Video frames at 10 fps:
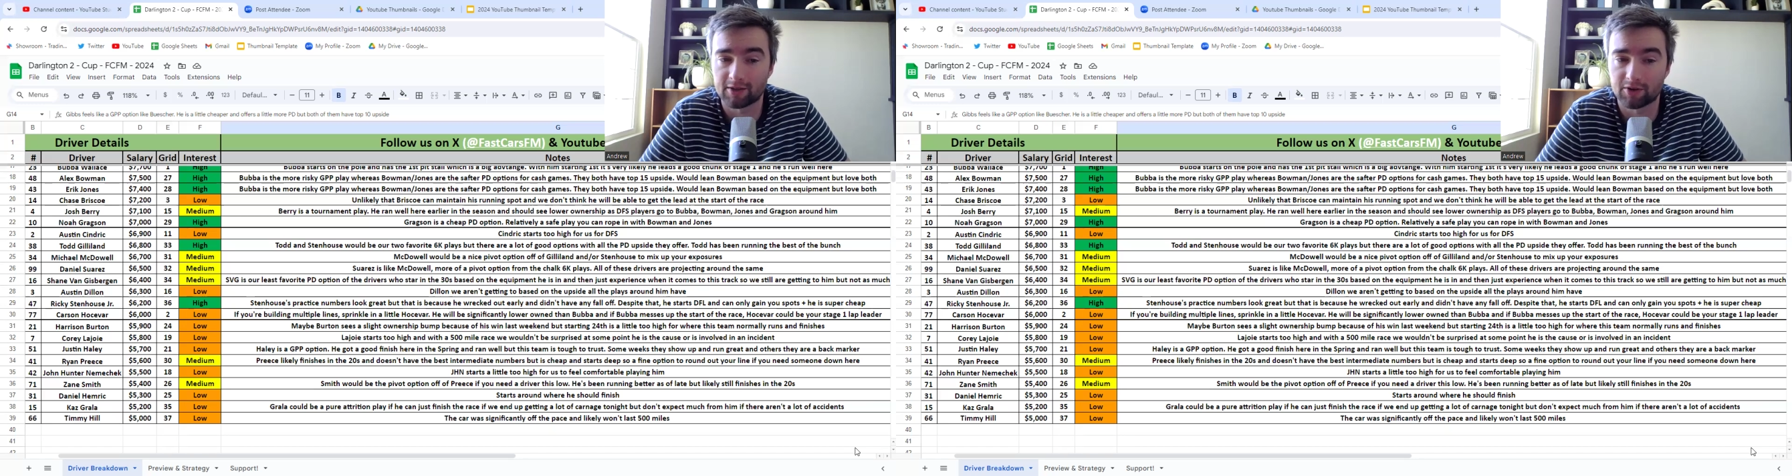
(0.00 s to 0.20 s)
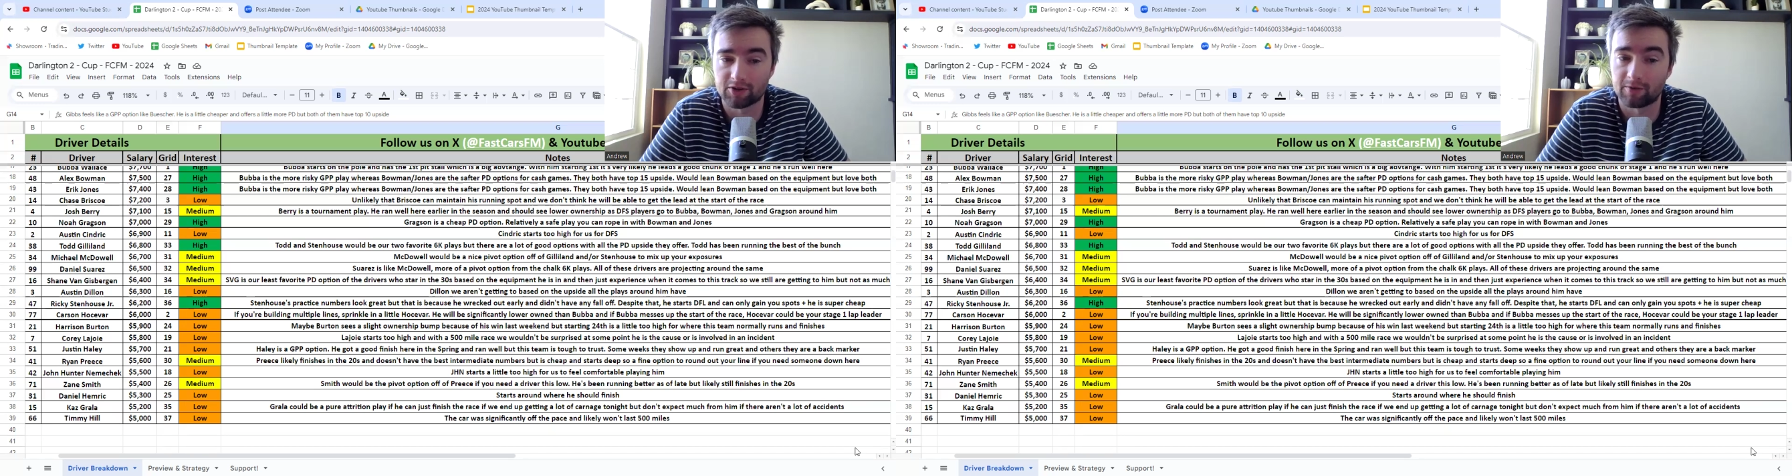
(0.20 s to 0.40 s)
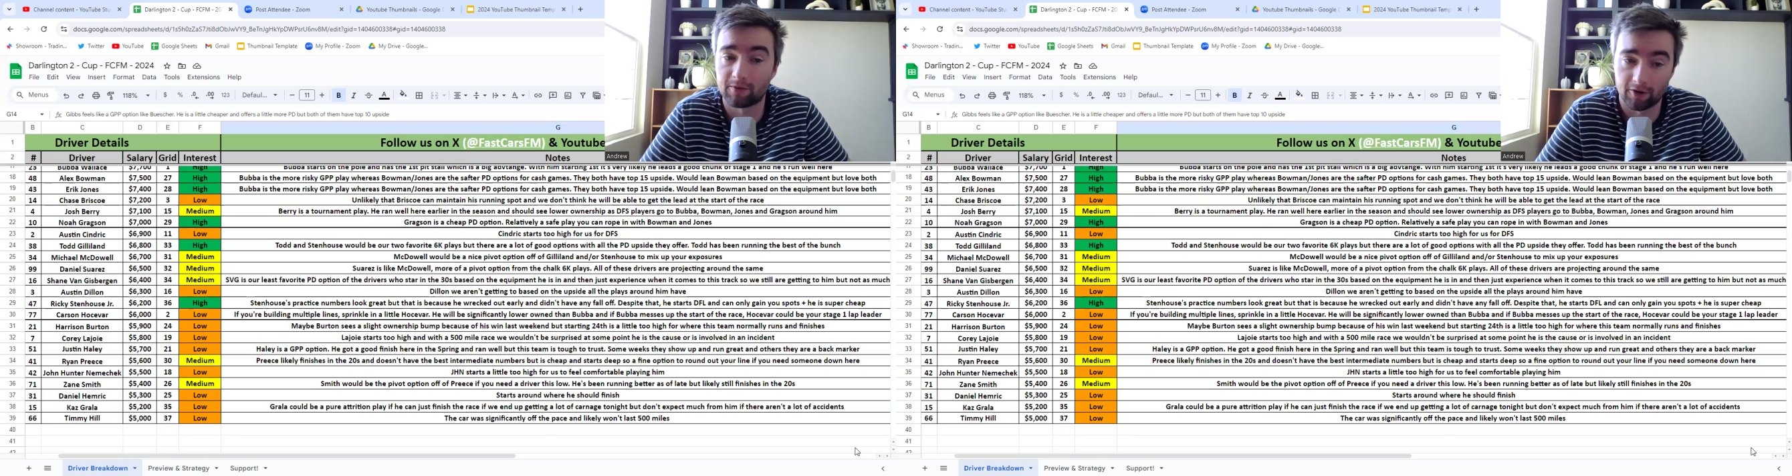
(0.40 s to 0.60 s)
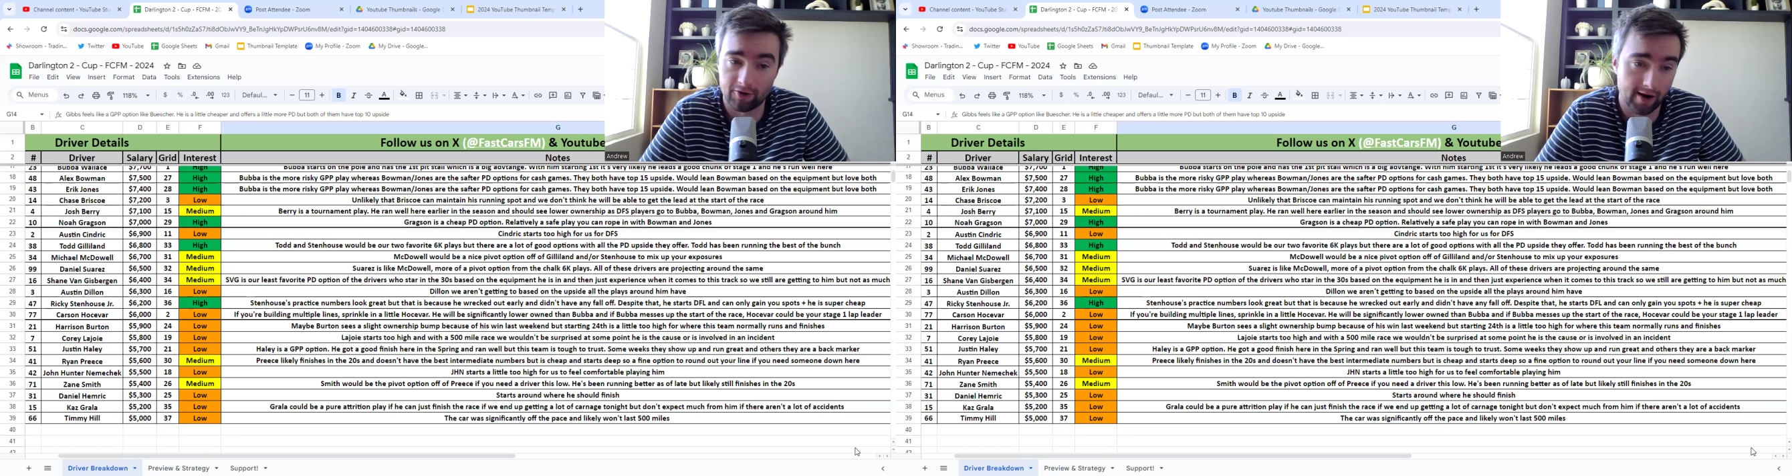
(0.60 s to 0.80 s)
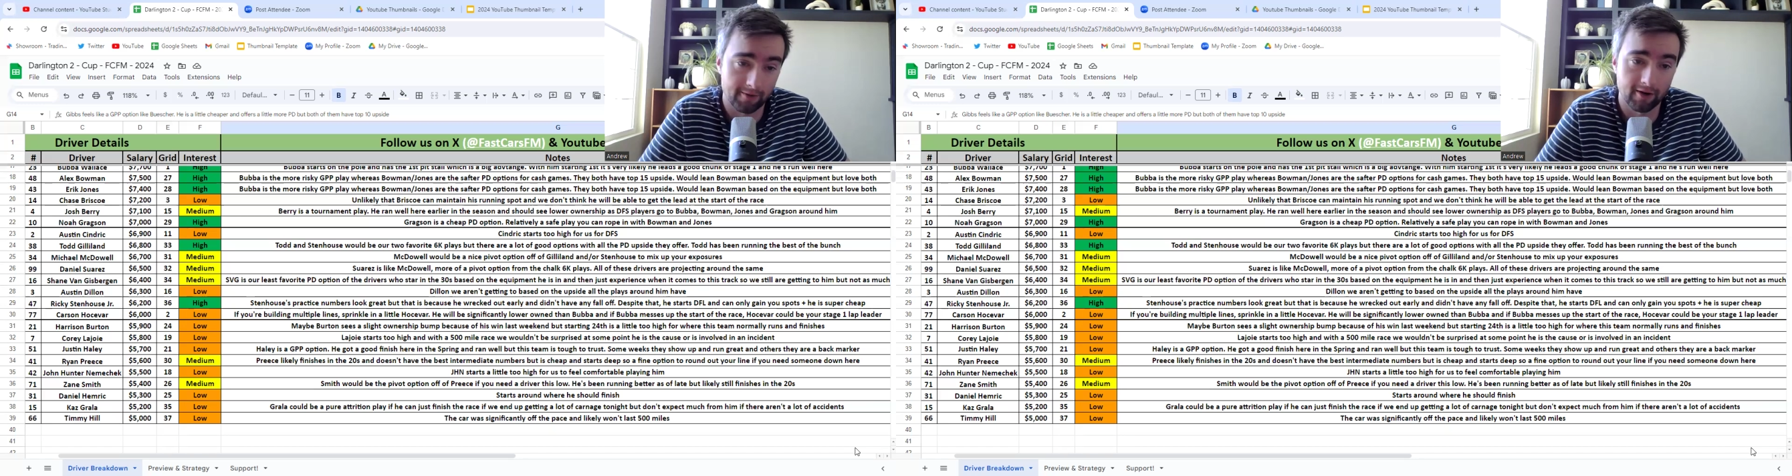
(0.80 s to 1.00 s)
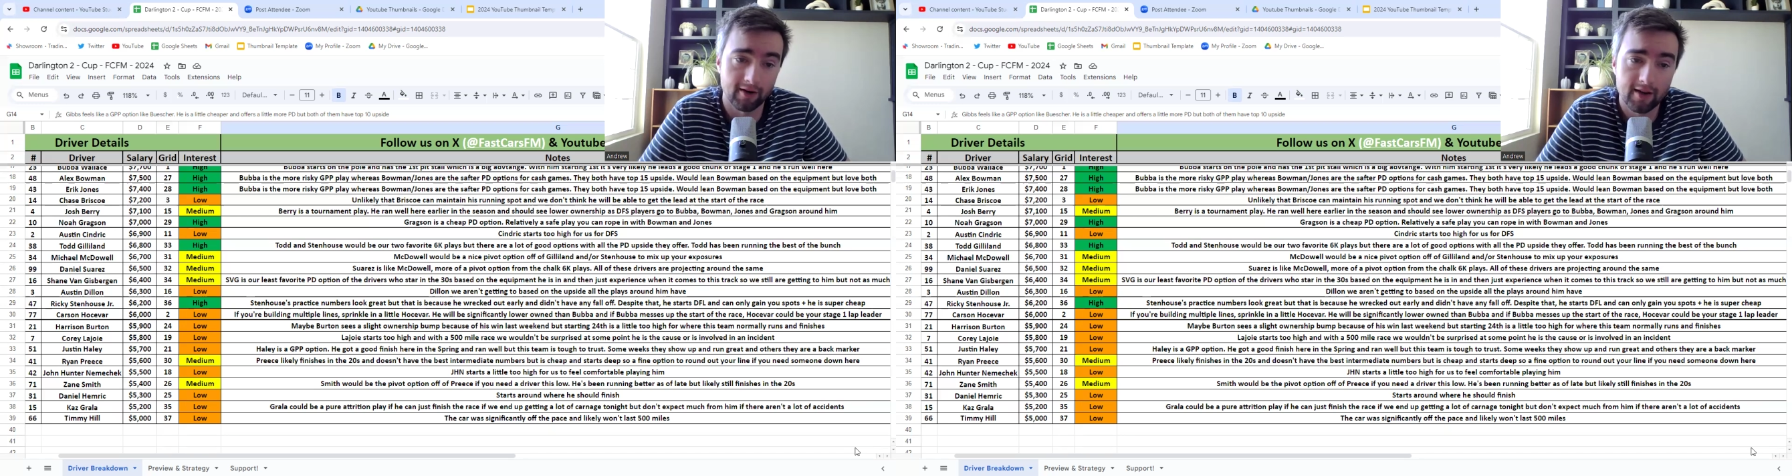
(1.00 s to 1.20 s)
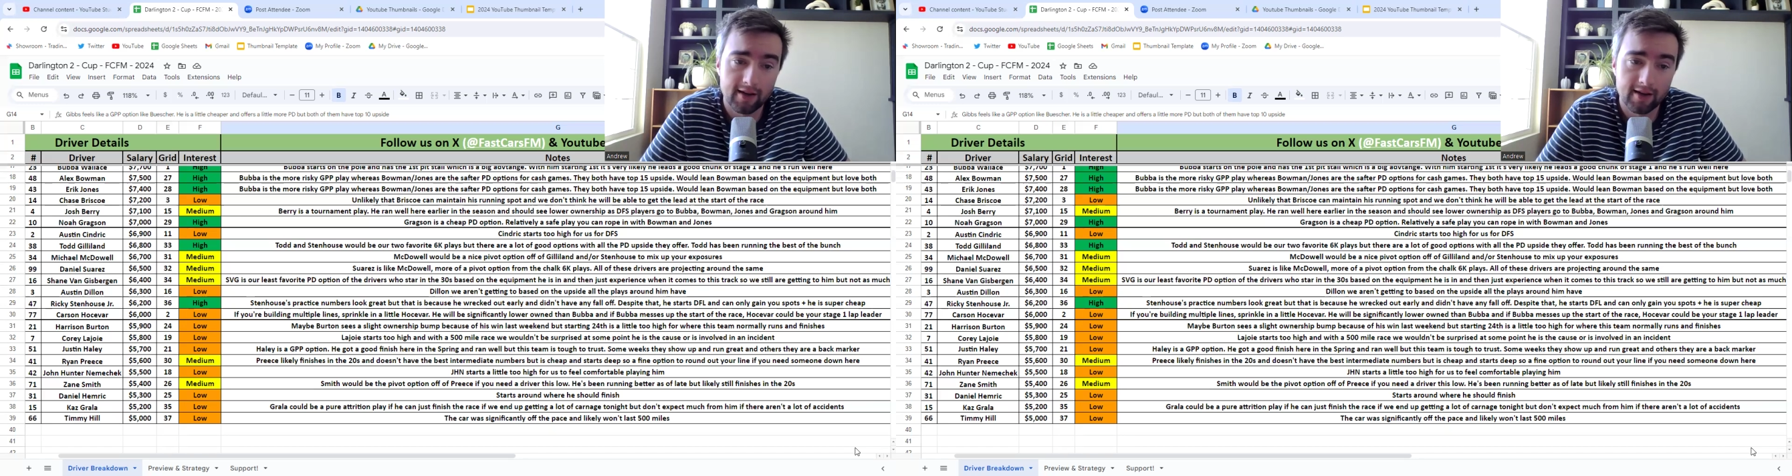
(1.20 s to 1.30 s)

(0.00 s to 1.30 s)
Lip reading: especially for a driver